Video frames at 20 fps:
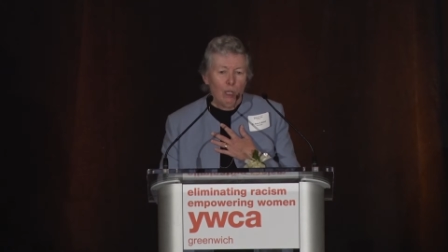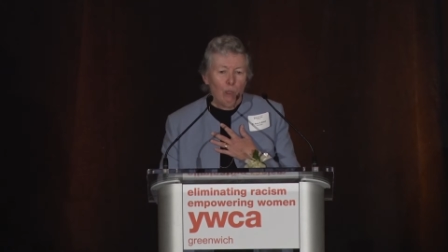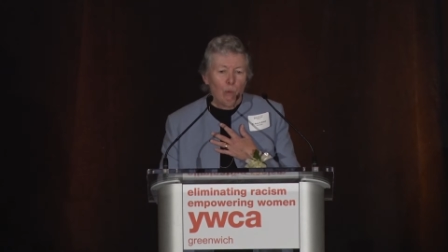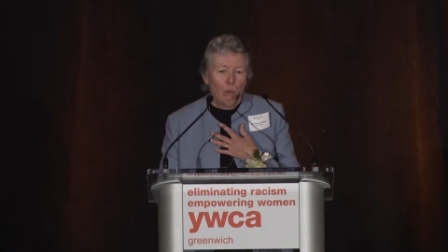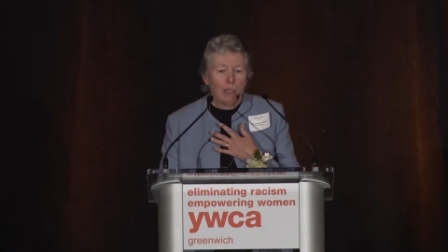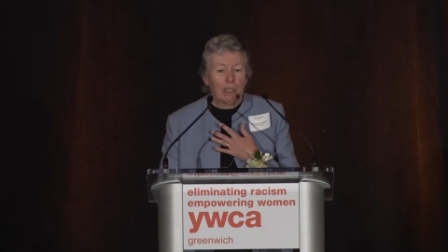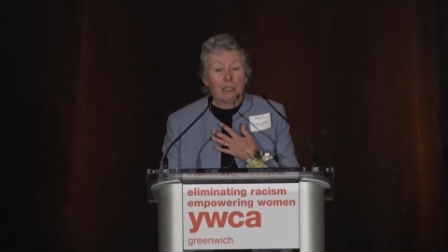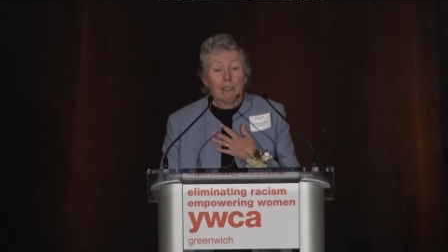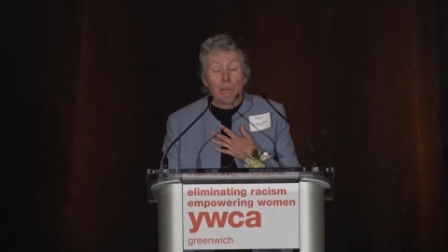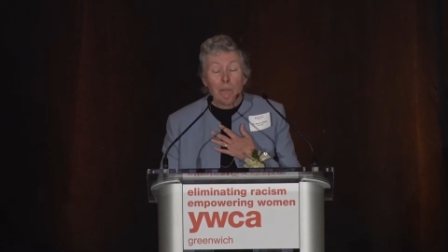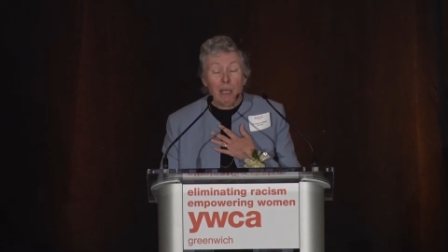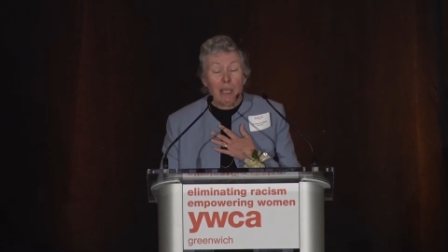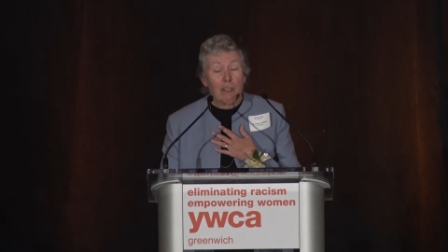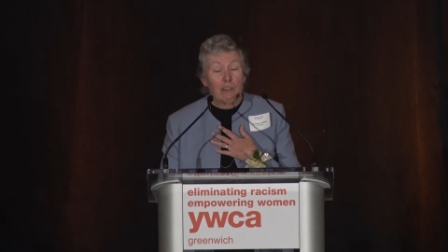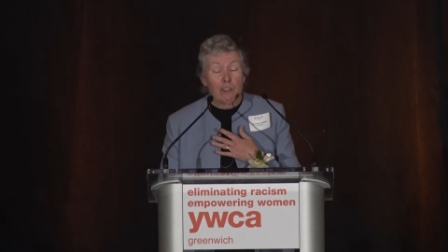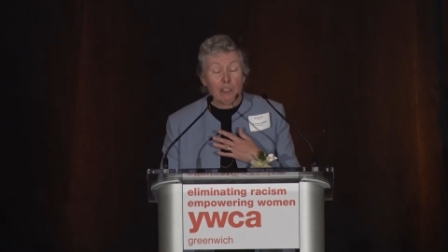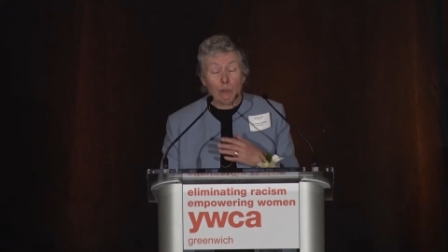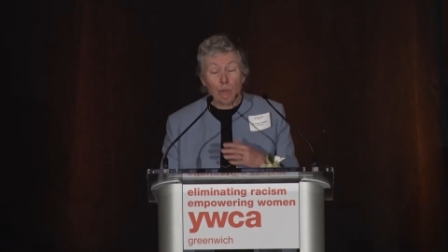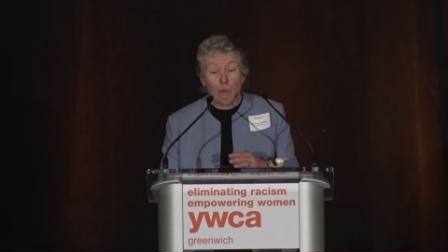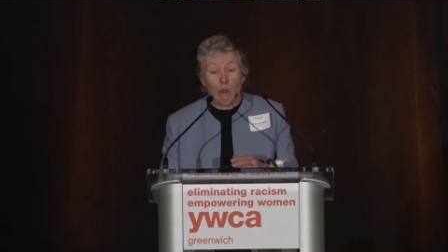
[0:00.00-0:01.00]
what an
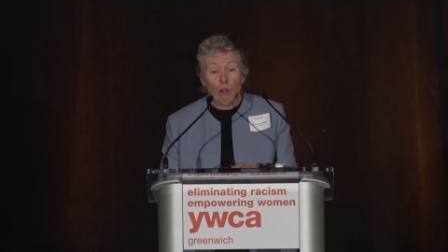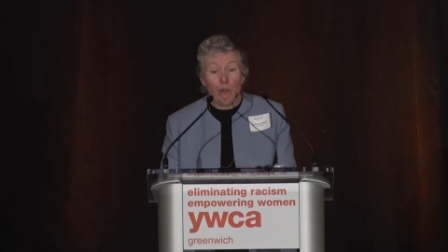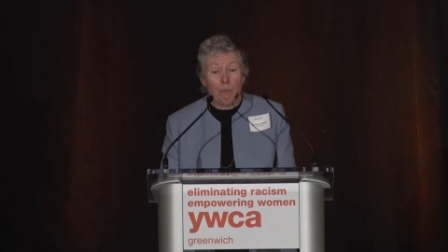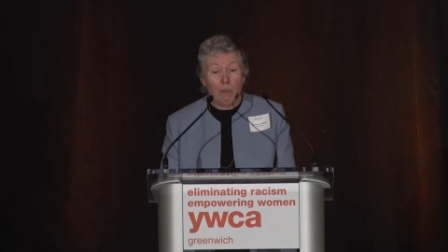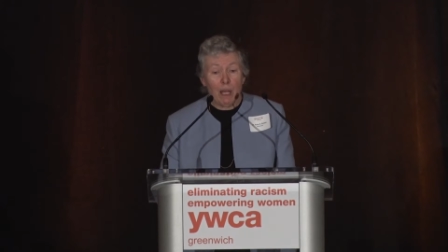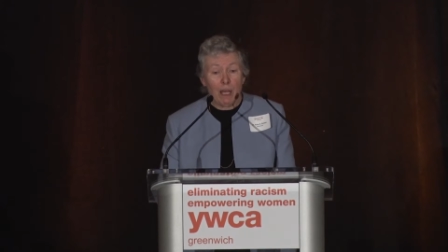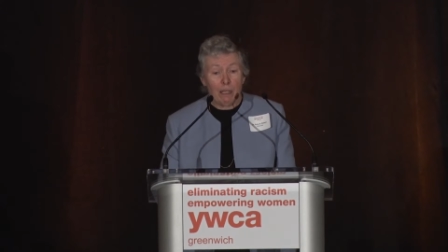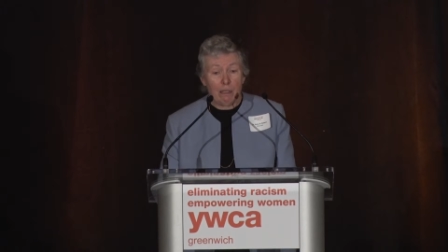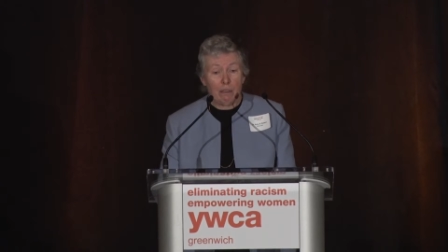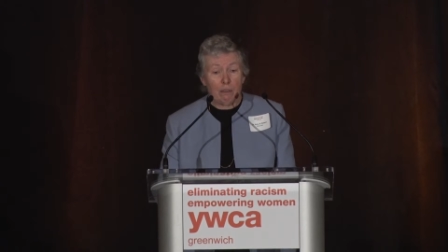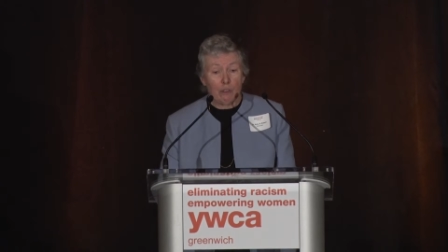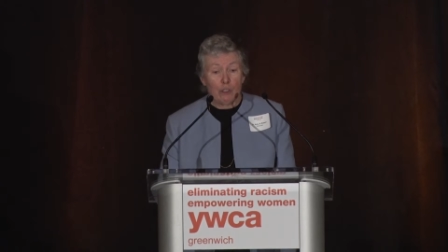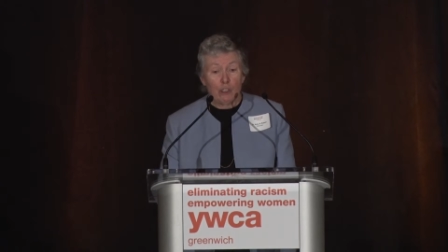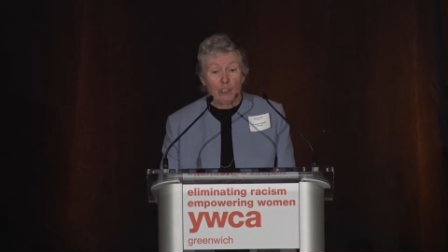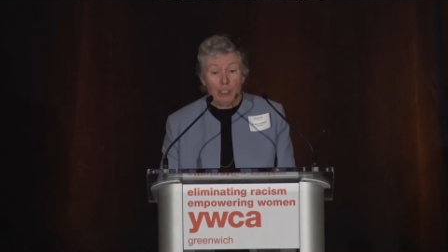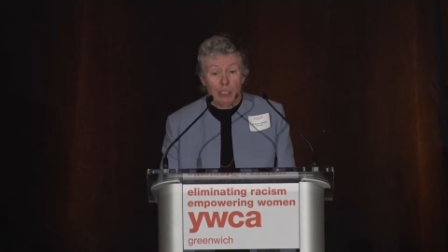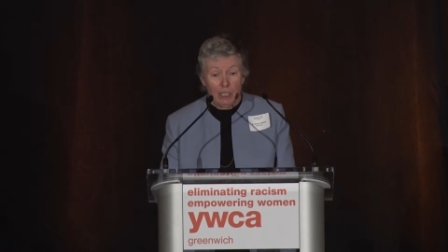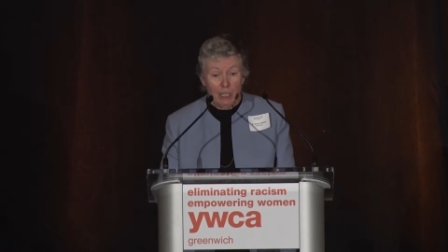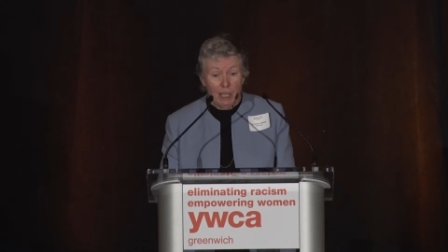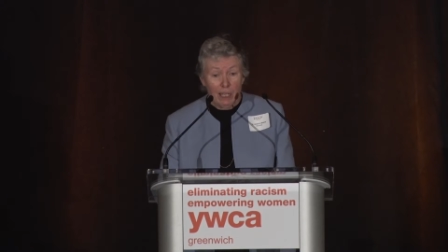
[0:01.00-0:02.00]
amazing role model
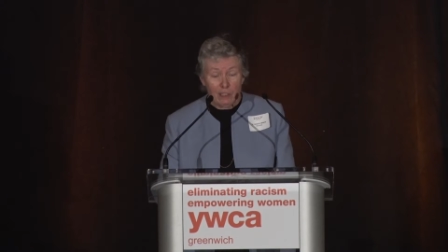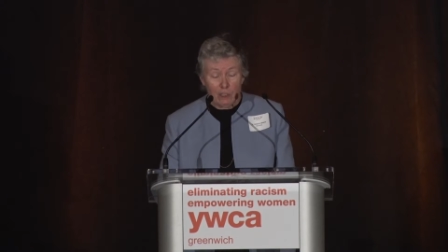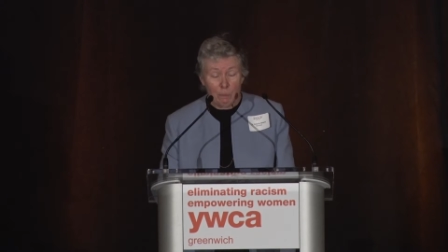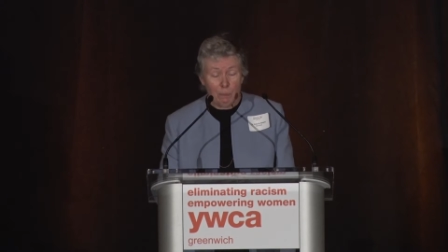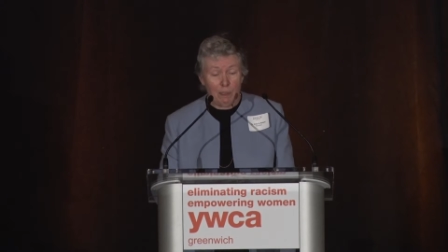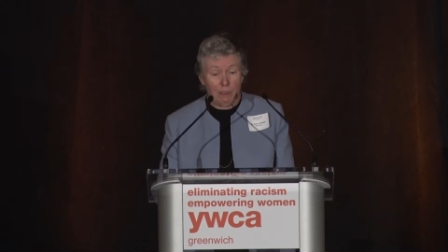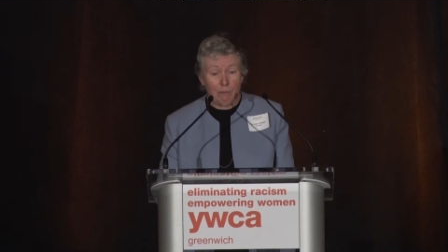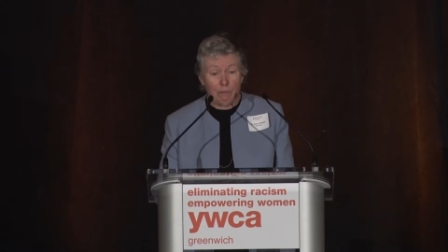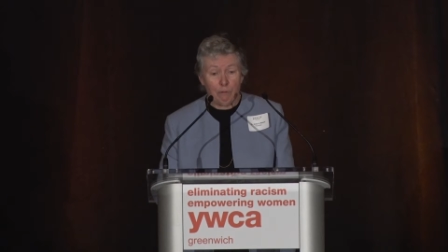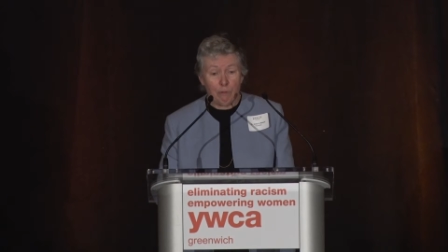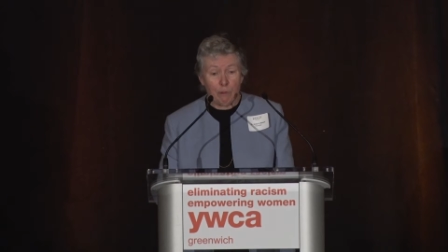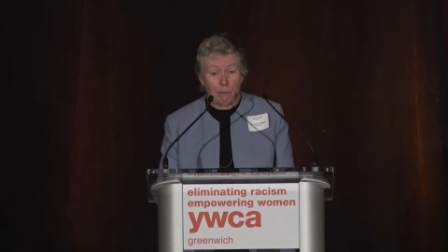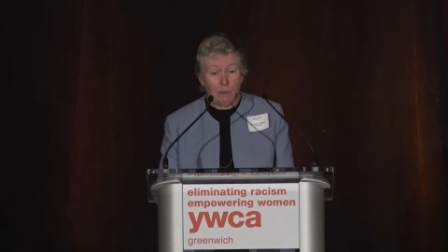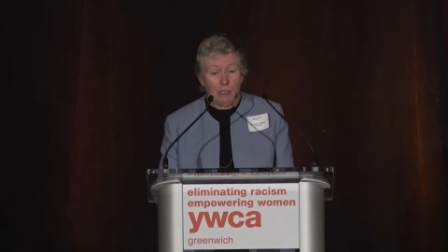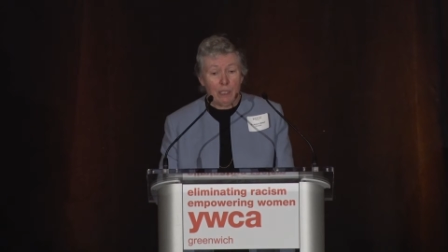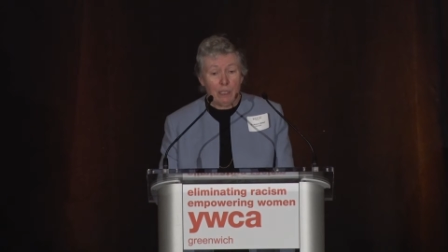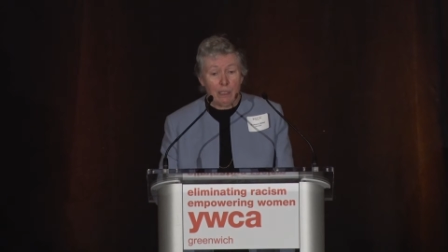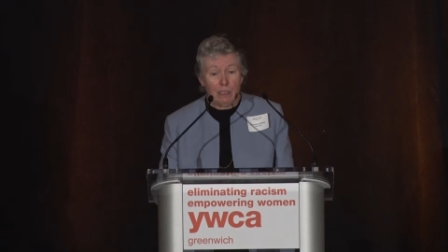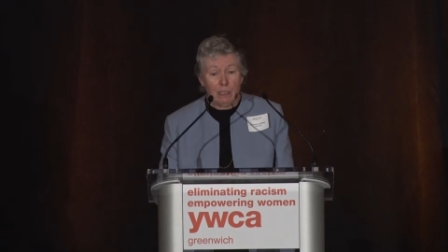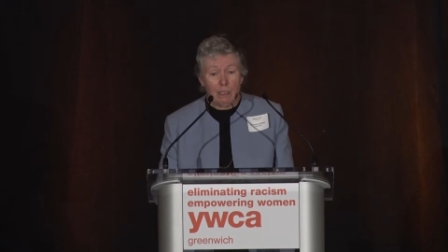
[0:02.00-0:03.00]
she has been for
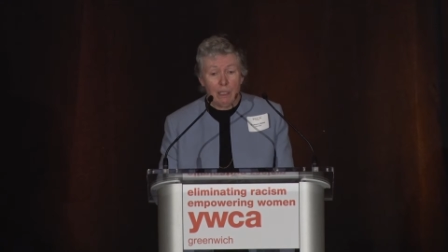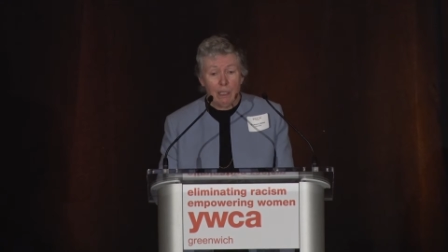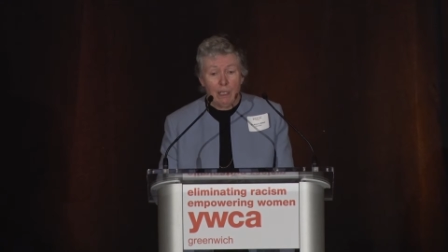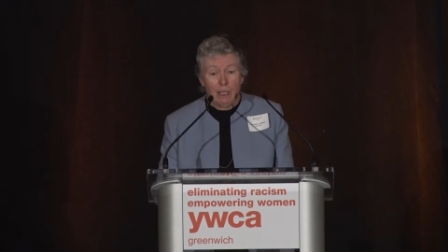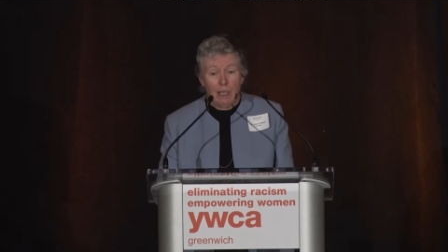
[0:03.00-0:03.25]
me